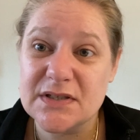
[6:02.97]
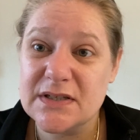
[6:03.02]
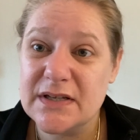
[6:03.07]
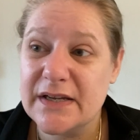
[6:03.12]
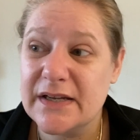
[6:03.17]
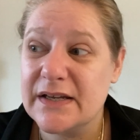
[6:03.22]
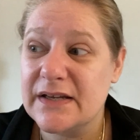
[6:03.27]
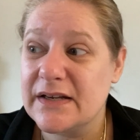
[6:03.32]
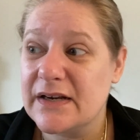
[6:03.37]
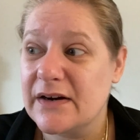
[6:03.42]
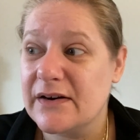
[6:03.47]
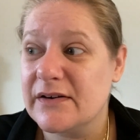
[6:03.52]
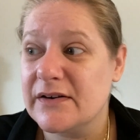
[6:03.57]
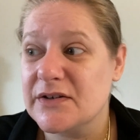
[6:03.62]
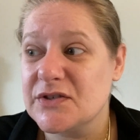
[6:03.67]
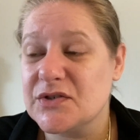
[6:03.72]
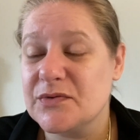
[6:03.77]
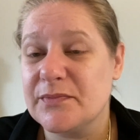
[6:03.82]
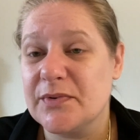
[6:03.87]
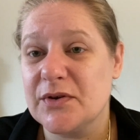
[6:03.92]
they
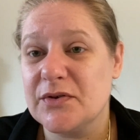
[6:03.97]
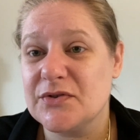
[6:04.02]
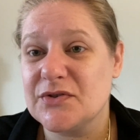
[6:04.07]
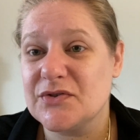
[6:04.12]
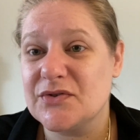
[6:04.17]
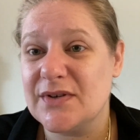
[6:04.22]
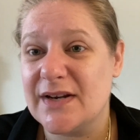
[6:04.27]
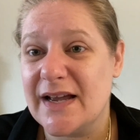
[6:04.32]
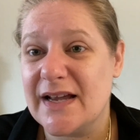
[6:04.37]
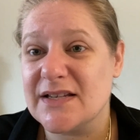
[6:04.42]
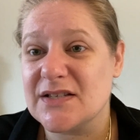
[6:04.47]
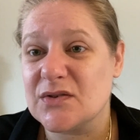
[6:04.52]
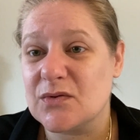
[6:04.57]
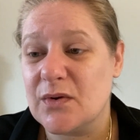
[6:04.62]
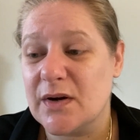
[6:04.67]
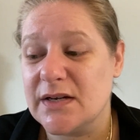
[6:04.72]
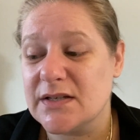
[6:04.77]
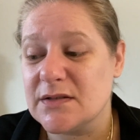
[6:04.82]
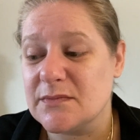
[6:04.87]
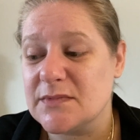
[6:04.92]
are supposed to last
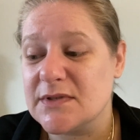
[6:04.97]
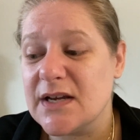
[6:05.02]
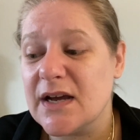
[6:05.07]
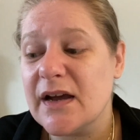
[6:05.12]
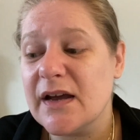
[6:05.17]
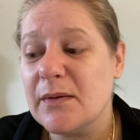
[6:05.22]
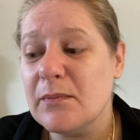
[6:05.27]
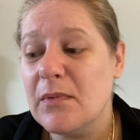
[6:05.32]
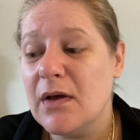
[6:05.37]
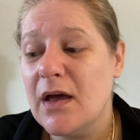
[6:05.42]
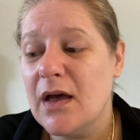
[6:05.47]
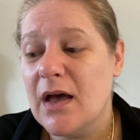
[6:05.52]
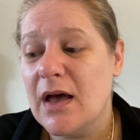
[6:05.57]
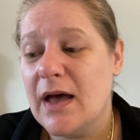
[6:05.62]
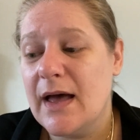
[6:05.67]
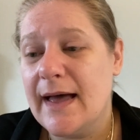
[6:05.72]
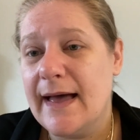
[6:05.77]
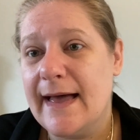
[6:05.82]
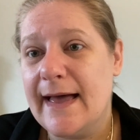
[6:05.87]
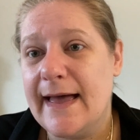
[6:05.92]
quite some time
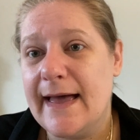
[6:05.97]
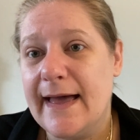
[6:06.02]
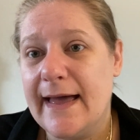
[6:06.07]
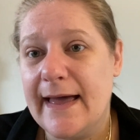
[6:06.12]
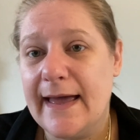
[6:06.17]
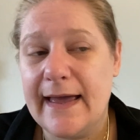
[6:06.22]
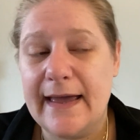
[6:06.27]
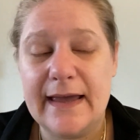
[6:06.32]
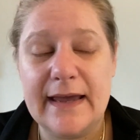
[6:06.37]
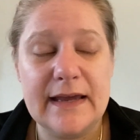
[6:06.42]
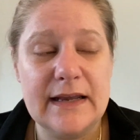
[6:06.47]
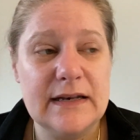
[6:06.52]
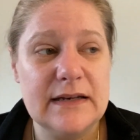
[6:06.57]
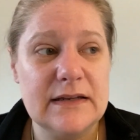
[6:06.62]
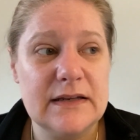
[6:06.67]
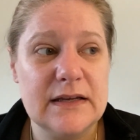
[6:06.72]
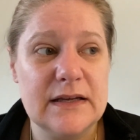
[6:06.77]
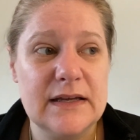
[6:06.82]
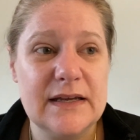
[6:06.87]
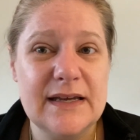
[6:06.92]

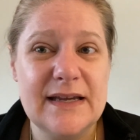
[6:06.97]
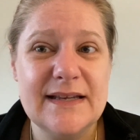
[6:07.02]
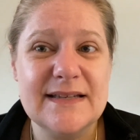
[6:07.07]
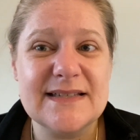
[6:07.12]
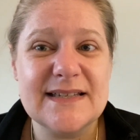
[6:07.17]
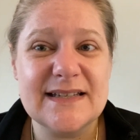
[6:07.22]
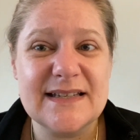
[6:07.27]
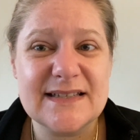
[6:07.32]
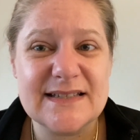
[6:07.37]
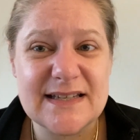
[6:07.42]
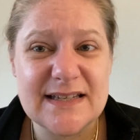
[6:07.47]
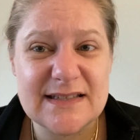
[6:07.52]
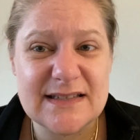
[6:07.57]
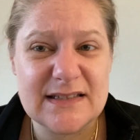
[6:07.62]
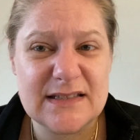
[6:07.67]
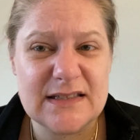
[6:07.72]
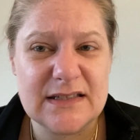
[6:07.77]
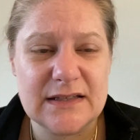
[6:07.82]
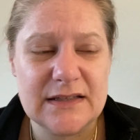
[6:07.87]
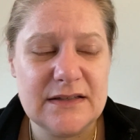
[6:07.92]
and it's a
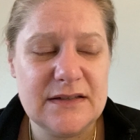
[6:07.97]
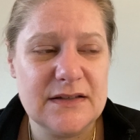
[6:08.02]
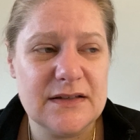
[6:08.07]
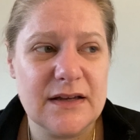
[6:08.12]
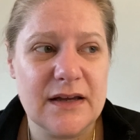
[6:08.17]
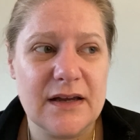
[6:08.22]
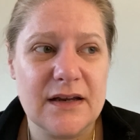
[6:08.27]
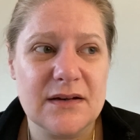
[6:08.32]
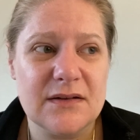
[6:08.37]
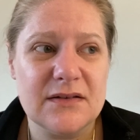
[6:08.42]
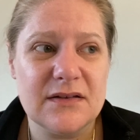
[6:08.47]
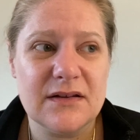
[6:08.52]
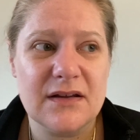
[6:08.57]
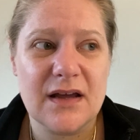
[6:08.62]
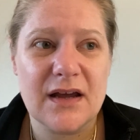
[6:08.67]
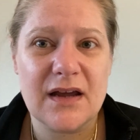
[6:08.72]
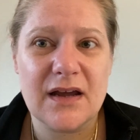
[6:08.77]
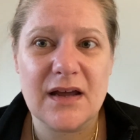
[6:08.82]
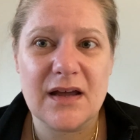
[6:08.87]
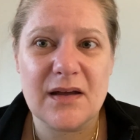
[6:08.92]
necessity. And
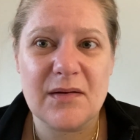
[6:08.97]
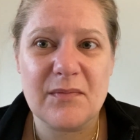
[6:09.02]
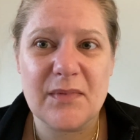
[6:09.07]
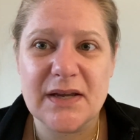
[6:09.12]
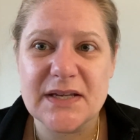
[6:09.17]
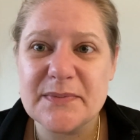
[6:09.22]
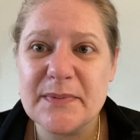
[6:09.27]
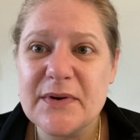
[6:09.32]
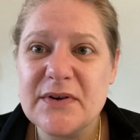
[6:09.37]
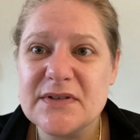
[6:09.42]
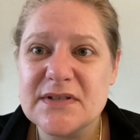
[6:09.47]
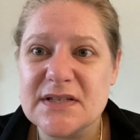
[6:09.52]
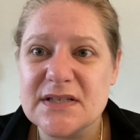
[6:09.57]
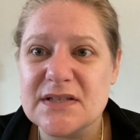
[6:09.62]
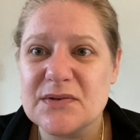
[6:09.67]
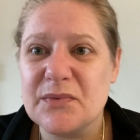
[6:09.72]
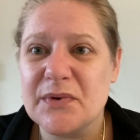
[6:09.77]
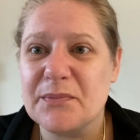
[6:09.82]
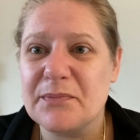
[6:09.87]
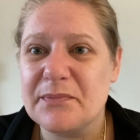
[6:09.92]
my experience
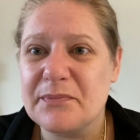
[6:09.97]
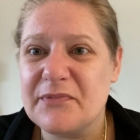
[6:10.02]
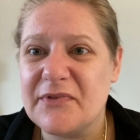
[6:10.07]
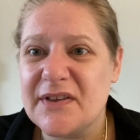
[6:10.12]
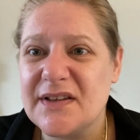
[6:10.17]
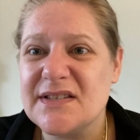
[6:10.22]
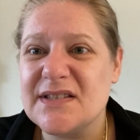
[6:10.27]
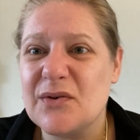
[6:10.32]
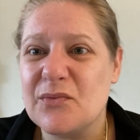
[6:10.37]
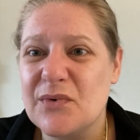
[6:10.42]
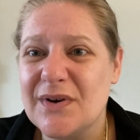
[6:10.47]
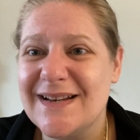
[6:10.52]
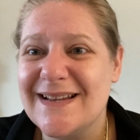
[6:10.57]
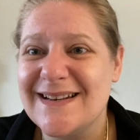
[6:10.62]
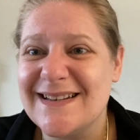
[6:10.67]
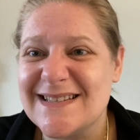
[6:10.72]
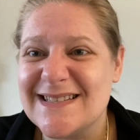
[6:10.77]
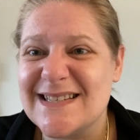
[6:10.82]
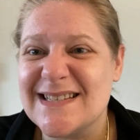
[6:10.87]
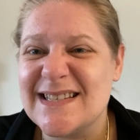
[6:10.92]
is when things are really a
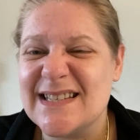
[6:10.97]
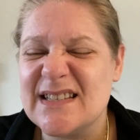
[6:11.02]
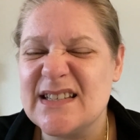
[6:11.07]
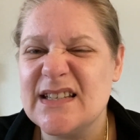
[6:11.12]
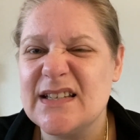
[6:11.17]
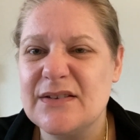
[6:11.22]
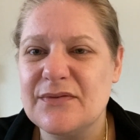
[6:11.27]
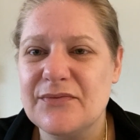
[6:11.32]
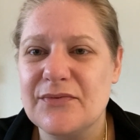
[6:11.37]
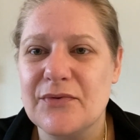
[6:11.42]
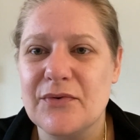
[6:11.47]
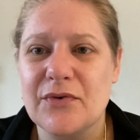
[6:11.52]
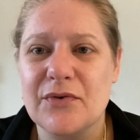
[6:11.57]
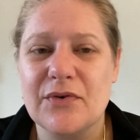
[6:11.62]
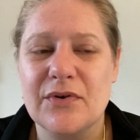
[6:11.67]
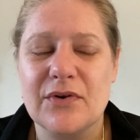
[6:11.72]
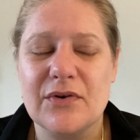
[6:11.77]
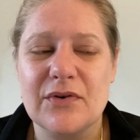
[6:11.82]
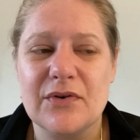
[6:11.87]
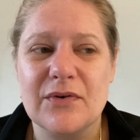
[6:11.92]
necessity
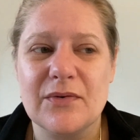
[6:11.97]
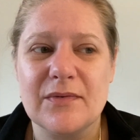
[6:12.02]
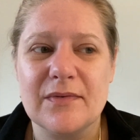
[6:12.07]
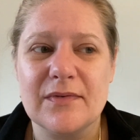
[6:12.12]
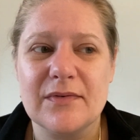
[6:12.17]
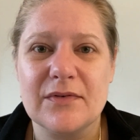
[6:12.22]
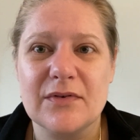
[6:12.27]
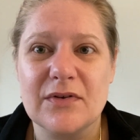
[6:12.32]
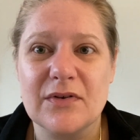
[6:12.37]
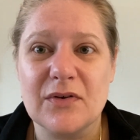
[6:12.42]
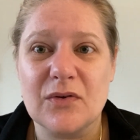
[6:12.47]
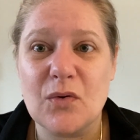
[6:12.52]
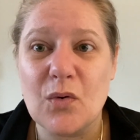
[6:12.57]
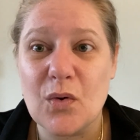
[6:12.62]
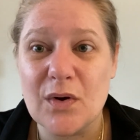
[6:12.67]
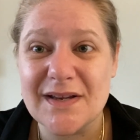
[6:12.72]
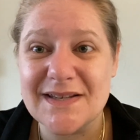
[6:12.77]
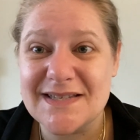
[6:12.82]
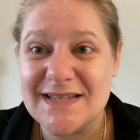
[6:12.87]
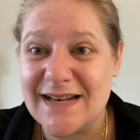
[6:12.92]
for
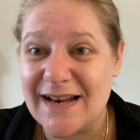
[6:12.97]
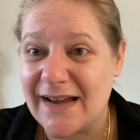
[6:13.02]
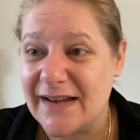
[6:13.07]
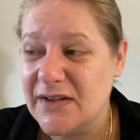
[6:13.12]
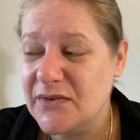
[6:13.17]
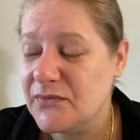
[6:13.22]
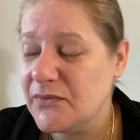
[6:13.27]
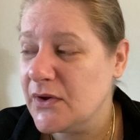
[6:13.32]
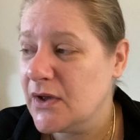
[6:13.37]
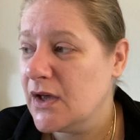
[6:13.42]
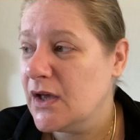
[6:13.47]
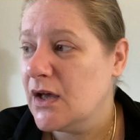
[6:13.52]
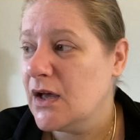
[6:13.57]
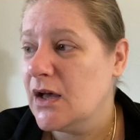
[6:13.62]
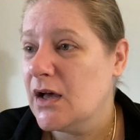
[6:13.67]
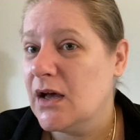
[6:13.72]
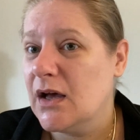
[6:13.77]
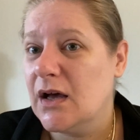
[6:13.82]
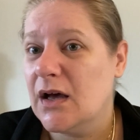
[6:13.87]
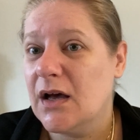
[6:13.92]
quality life,
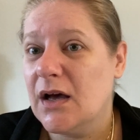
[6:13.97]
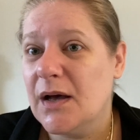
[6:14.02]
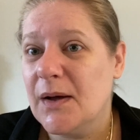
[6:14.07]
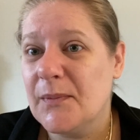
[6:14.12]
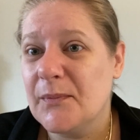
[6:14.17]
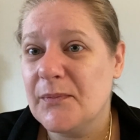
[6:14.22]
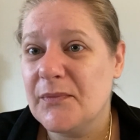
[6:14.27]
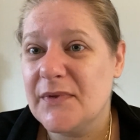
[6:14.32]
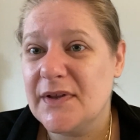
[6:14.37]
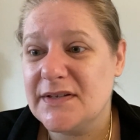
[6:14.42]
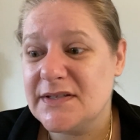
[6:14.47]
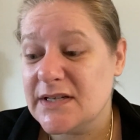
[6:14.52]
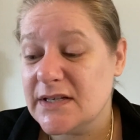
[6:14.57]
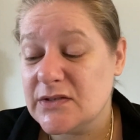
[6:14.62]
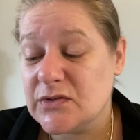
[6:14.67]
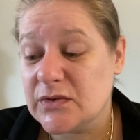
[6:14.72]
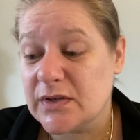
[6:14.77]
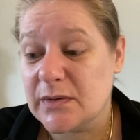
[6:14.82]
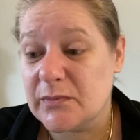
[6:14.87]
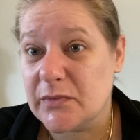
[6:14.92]
they
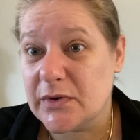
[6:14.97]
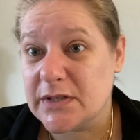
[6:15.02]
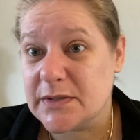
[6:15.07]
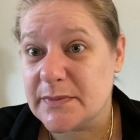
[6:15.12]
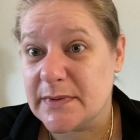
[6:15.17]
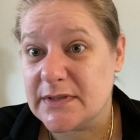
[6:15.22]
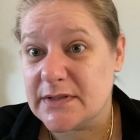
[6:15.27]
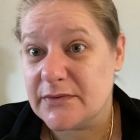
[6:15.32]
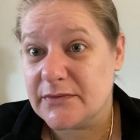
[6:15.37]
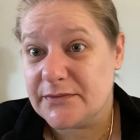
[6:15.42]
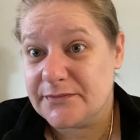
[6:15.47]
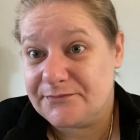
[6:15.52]
tend to get more expensive.